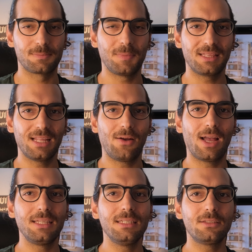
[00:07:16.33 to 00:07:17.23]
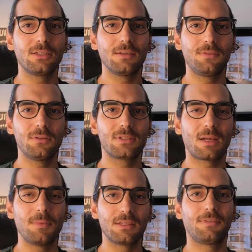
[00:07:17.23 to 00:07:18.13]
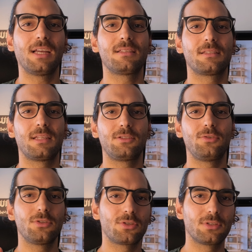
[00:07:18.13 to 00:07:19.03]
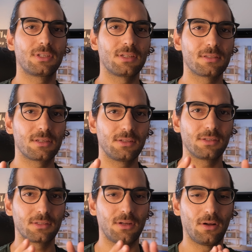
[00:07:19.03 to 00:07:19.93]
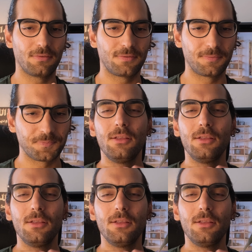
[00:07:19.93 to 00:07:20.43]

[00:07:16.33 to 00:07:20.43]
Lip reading: but now I need to give you some advices that you should consider of.